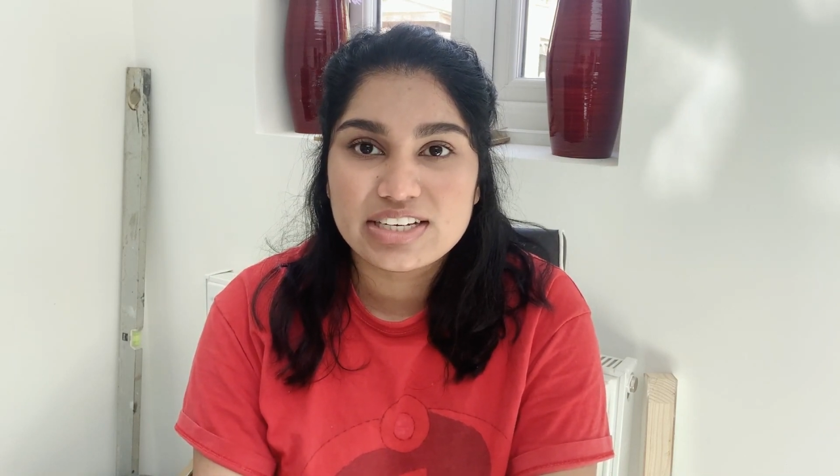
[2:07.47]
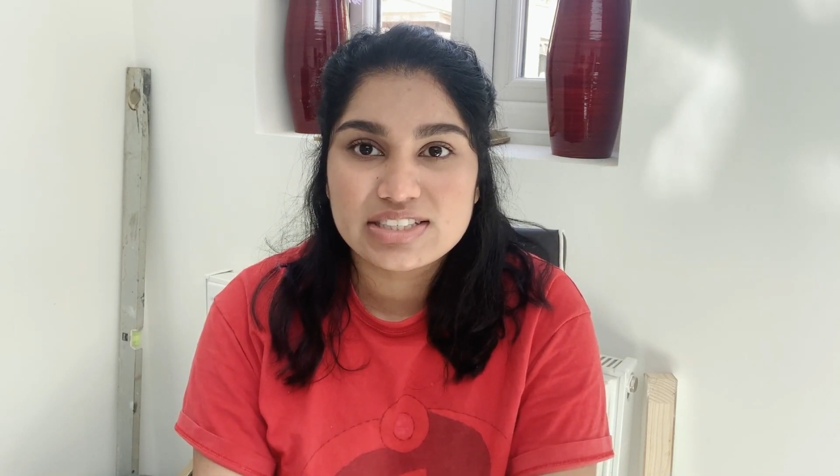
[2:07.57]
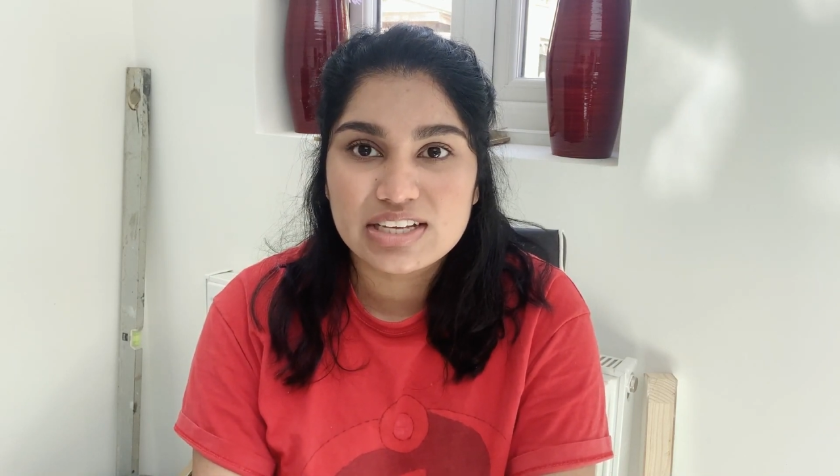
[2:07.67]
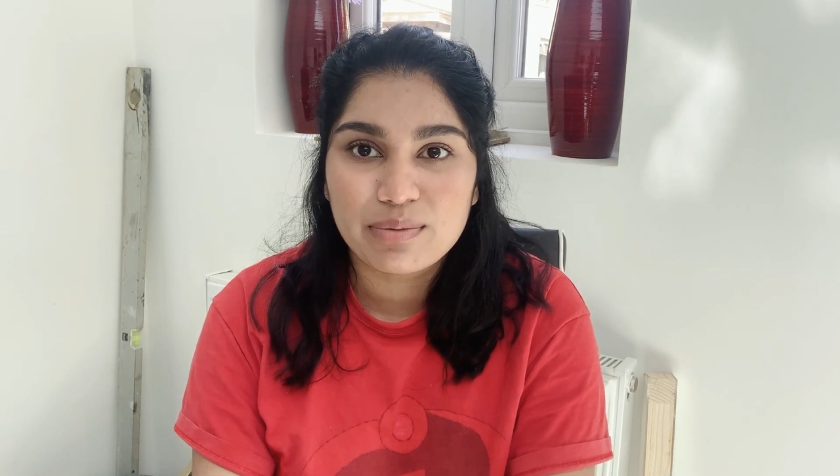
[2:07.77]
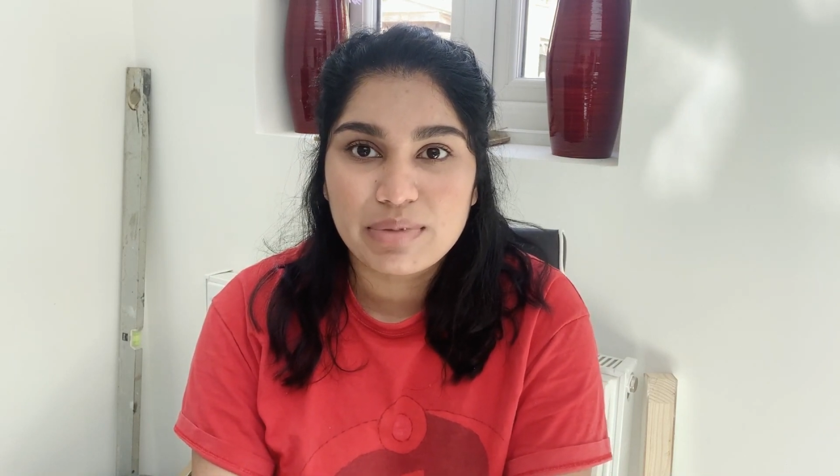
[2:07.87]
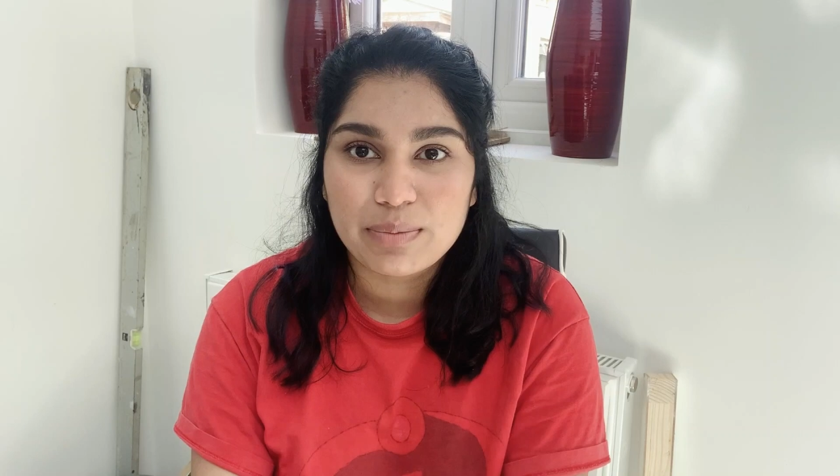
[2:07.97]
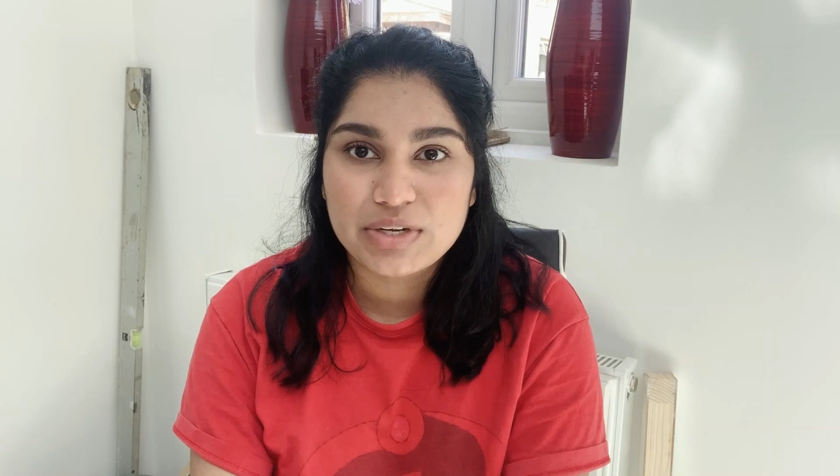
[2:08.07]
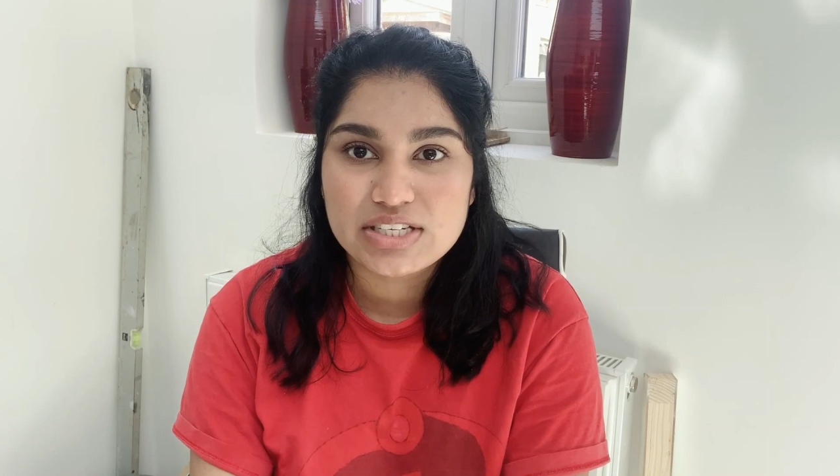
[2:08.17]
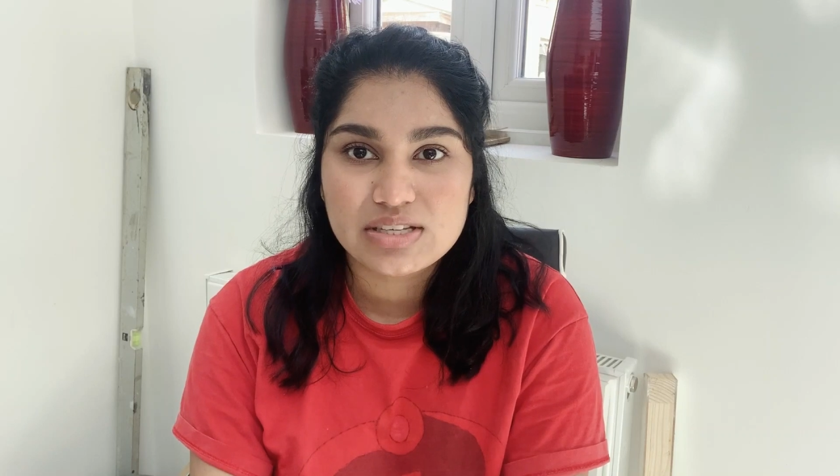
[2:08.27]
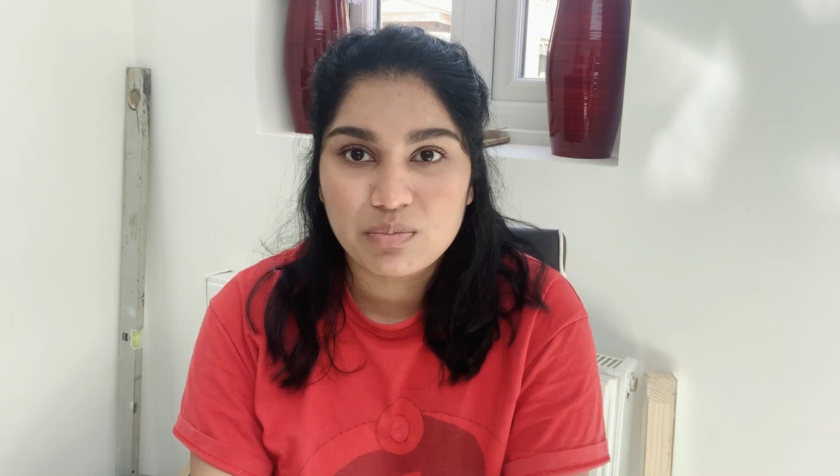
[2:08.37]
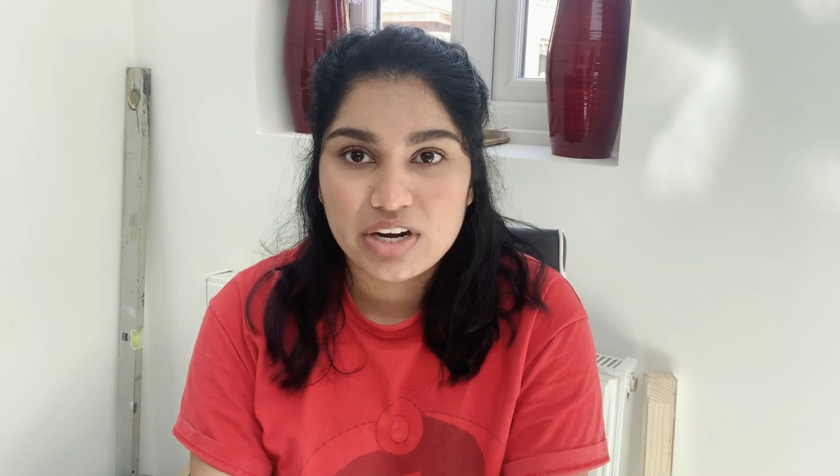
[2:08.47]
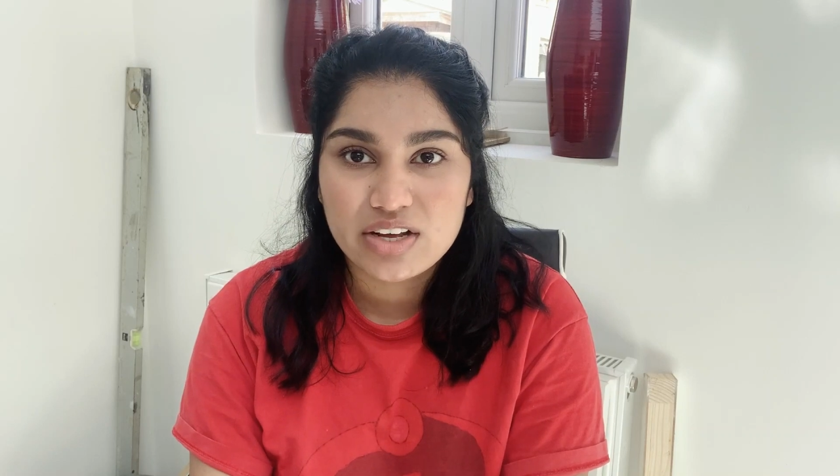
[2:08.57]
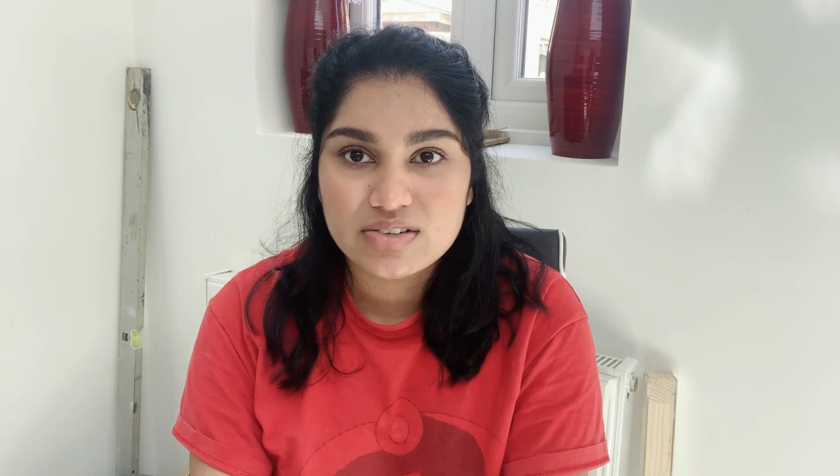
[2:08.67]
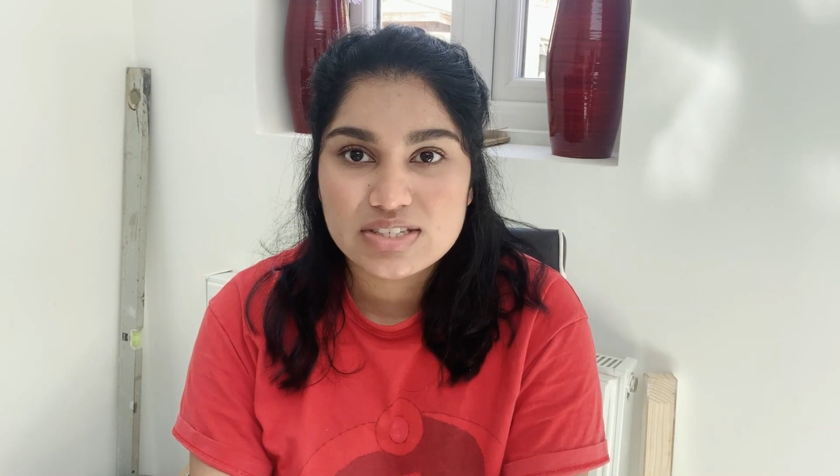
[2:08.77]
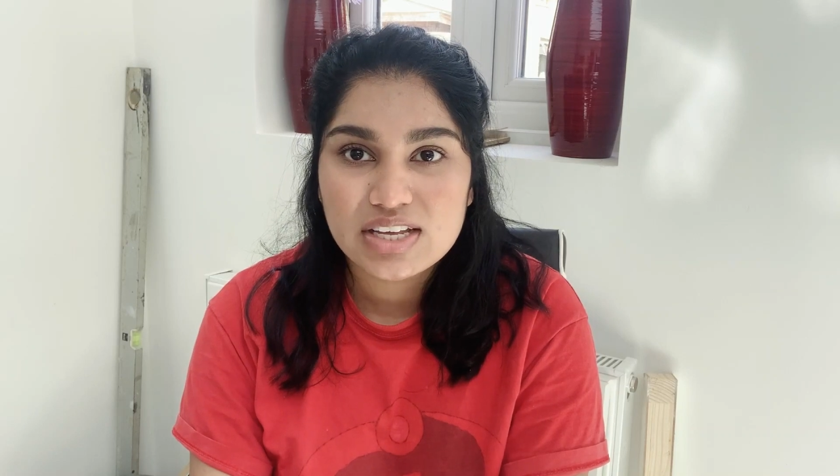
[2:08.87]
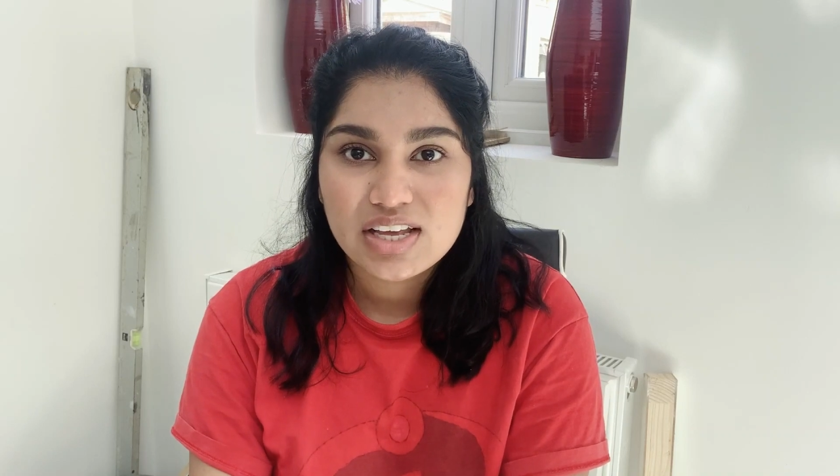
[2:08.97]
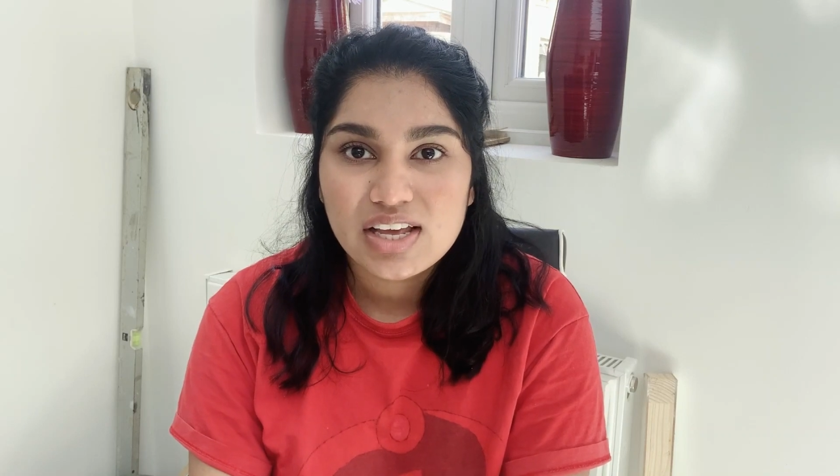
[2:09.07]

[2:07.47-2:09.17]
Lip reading: doesn't compare me to someone else.